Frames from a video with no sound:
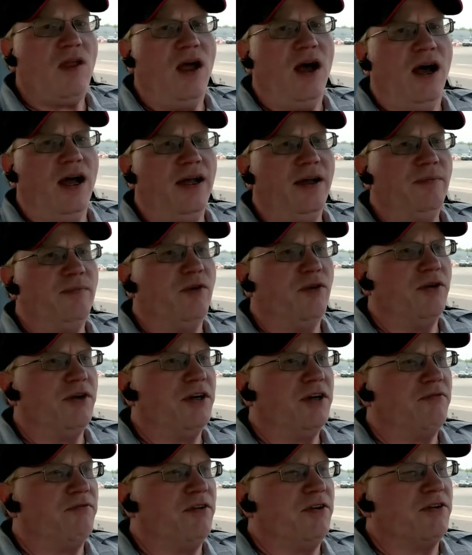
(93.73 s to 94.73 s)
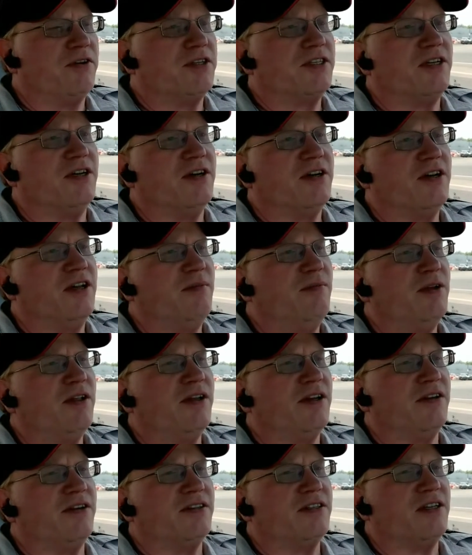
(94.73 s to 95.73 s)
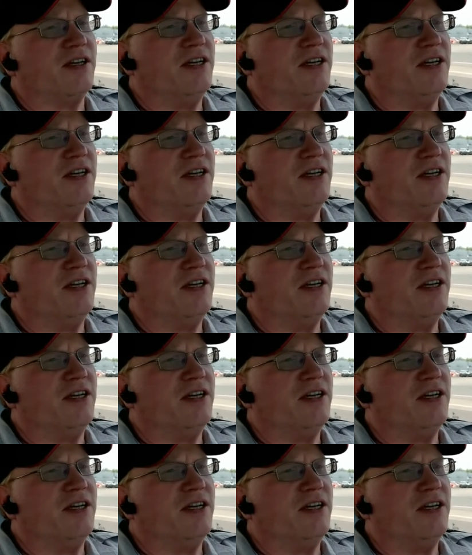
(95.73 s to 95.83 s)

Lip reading: I am going to focus on emulators,